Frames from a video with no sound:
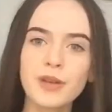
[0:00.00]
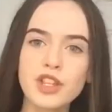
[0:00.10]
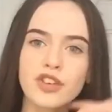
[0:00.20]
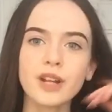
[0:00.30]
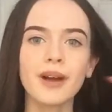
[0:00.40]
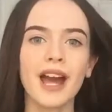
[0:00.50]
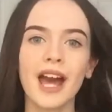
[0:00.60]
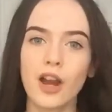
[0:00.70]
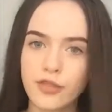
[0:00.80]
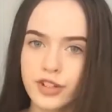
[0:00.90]
been straightening my hair
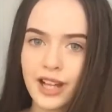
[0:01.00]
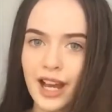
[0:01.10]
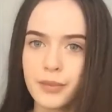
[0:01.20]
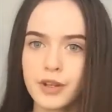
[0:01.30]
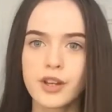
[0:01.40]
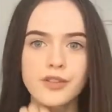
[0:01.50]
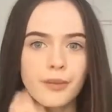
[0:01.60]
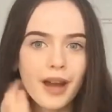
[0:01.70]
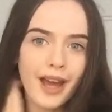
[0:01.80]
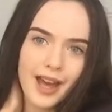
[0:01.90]
every day because
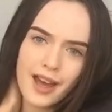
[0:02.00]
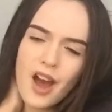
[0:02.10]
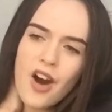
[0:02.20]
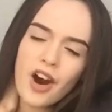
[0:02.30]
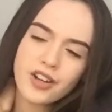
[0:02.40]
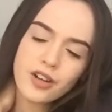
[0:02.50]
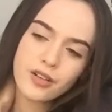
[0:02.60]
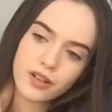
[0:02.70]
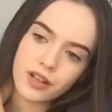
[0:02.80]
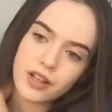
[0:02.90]
my hair, I don't
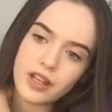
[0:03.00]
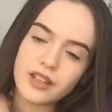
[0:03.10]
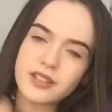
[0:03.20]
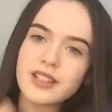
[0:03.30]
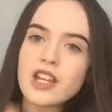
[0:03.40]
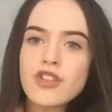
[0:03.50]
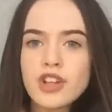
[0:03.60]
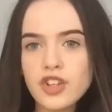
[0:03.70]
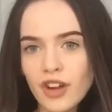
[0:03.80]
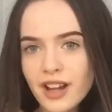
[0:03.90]
know, it's naturally
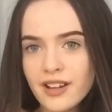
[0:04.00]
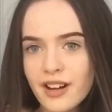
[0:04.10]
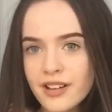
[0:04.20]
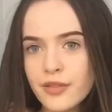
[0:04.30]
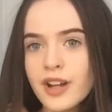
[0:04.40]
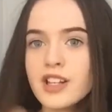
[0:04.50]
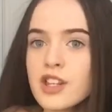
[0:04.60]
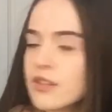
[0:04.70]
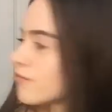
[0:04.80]
straight, kind of. But